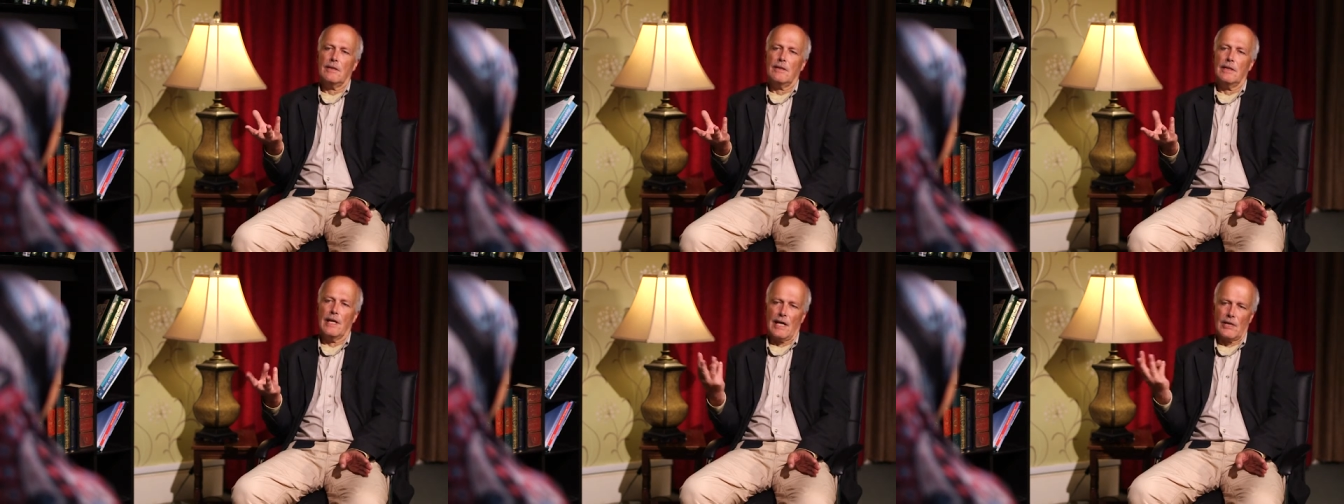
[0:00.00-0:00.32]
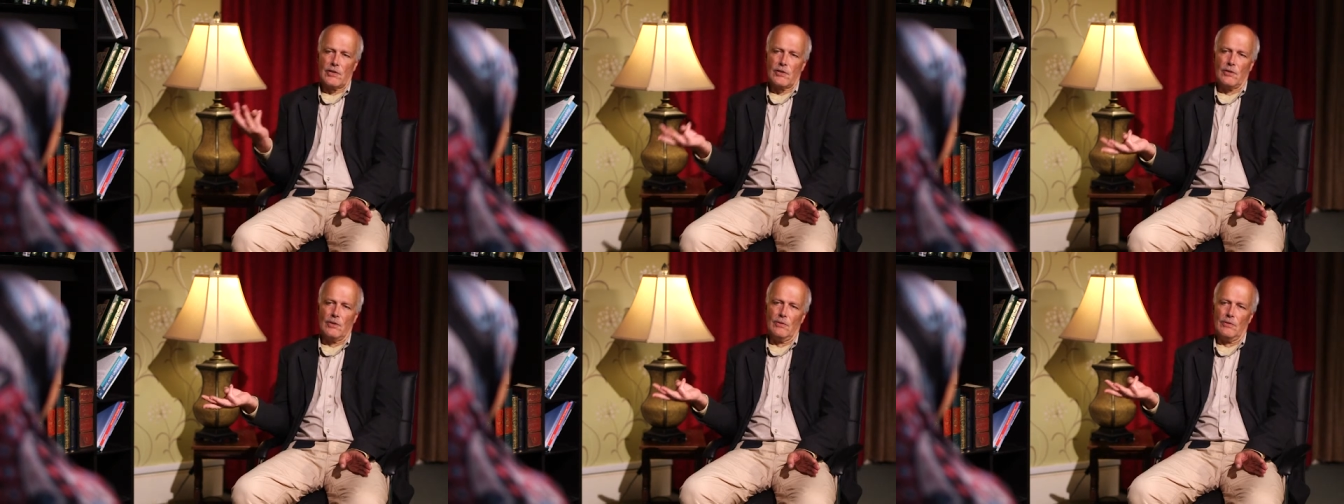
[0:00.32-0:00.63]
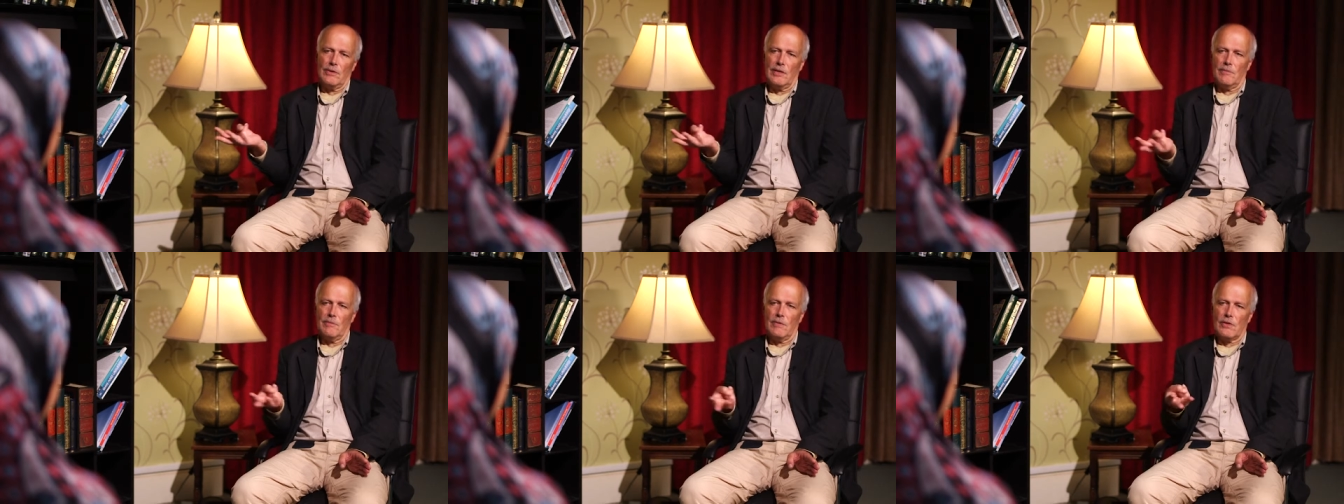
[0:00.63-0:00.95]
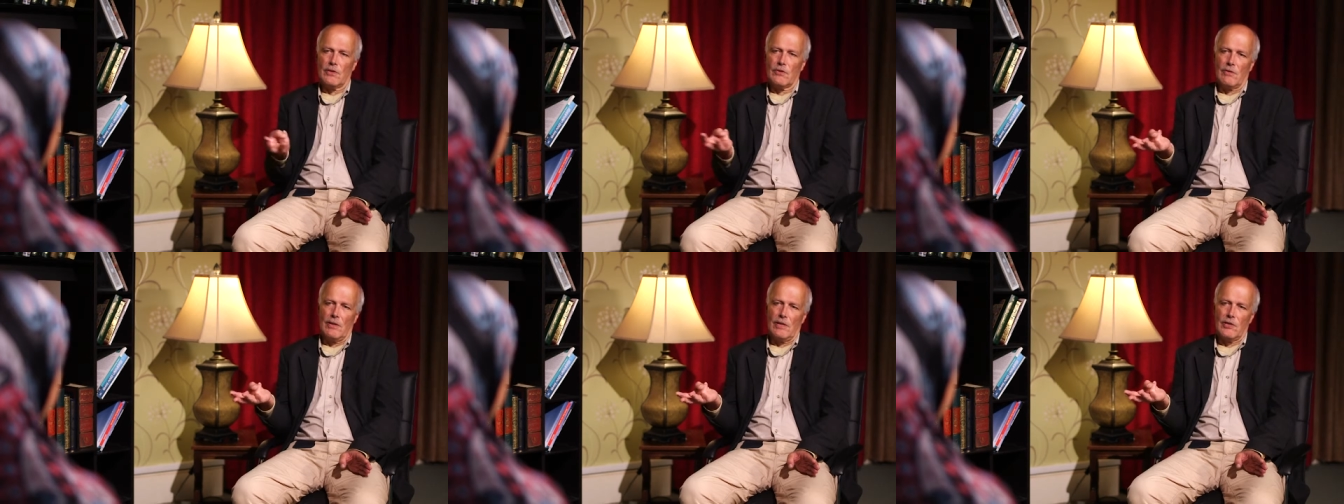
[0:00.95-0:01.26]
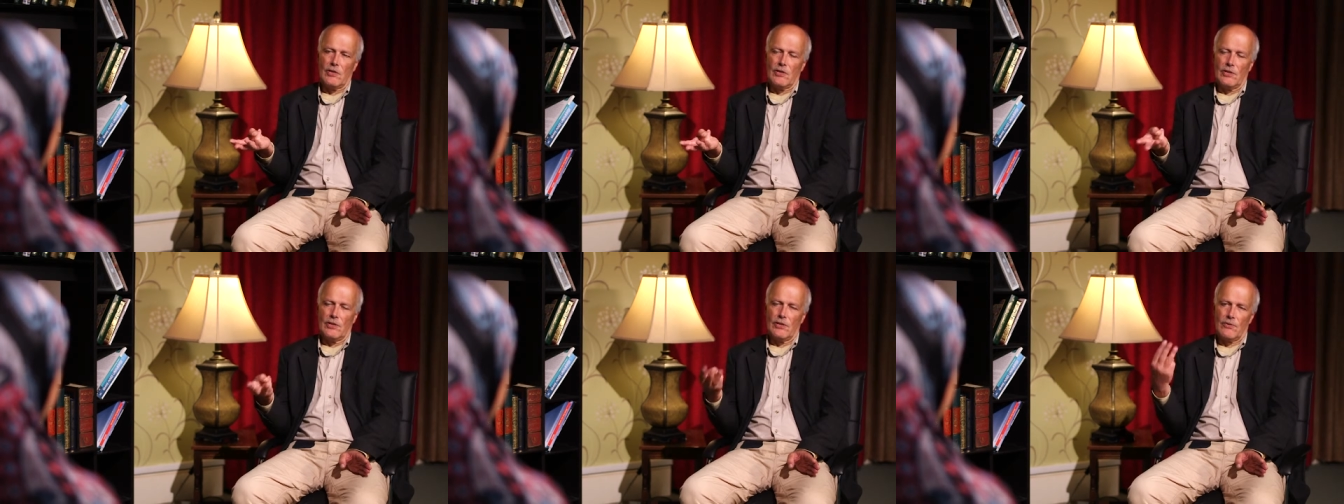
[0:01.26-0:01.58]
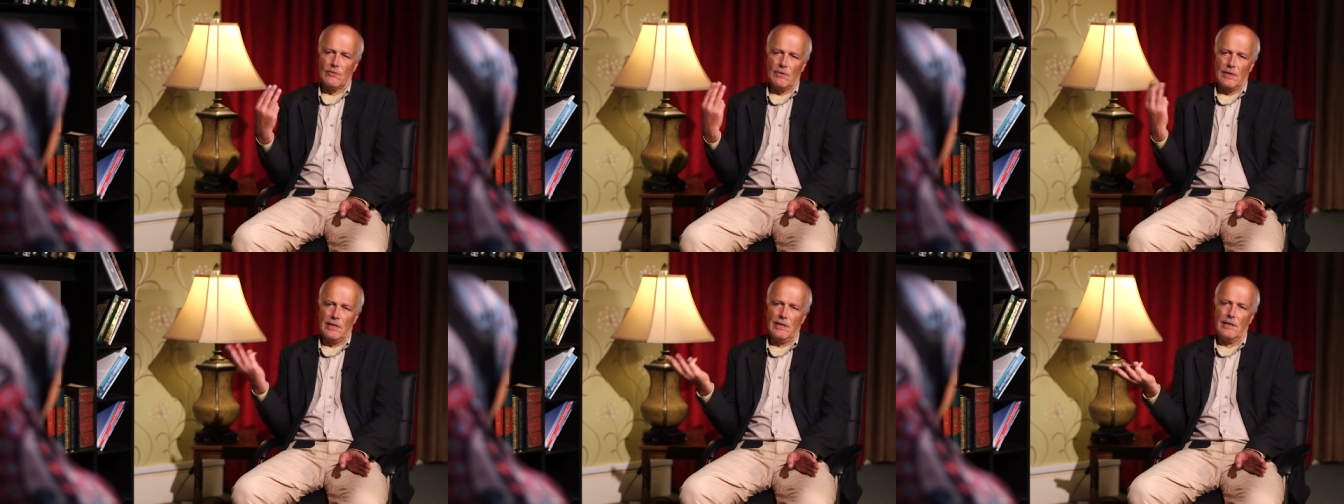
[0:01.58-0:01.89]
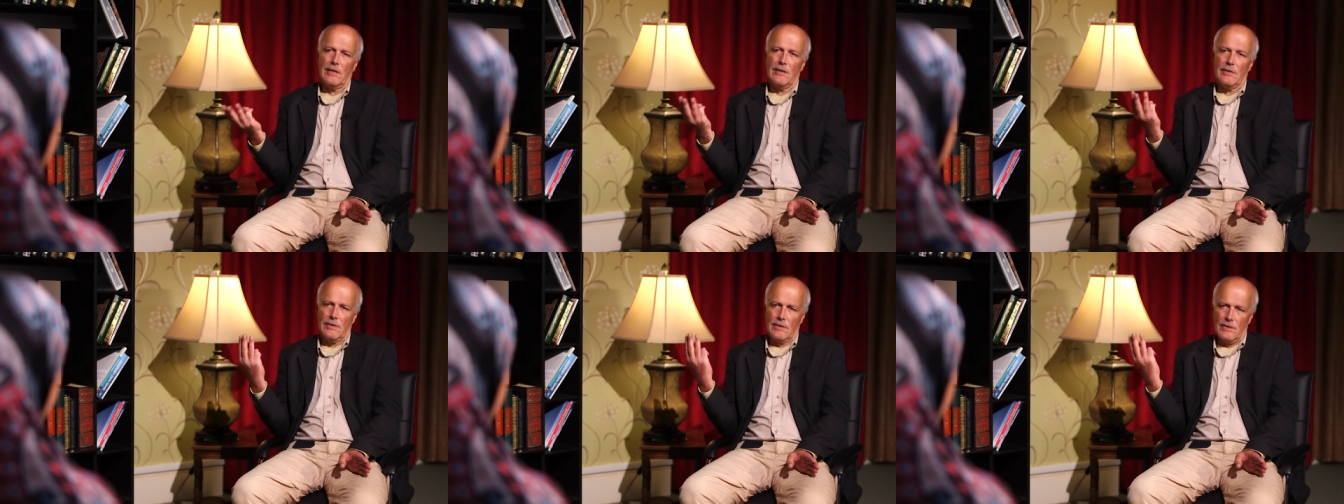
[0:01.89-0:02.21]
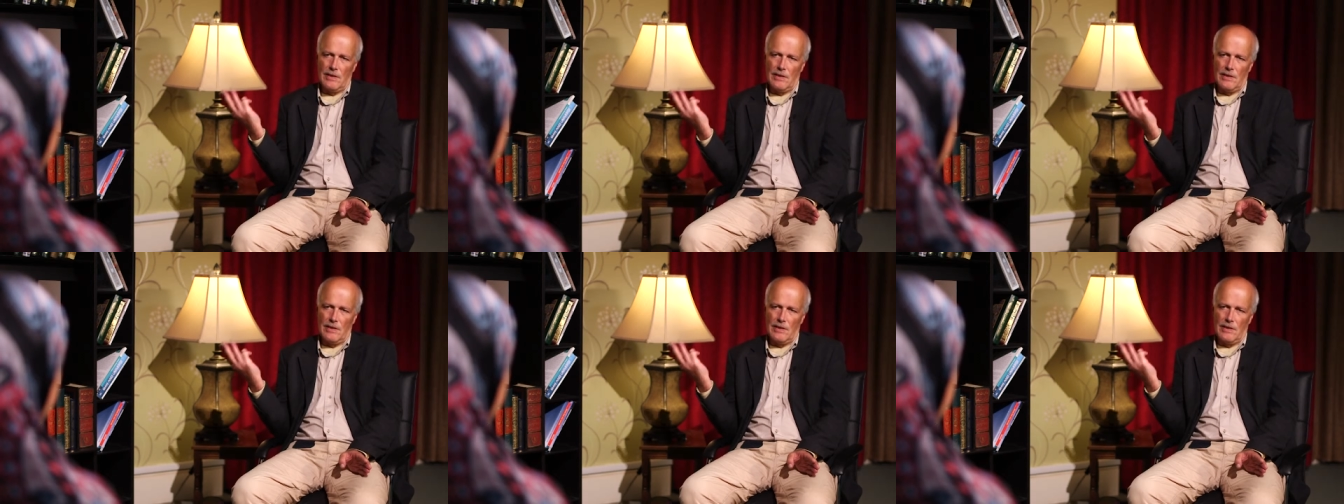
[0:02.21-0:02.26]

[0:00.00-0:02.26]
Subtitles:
national demonstrations, 3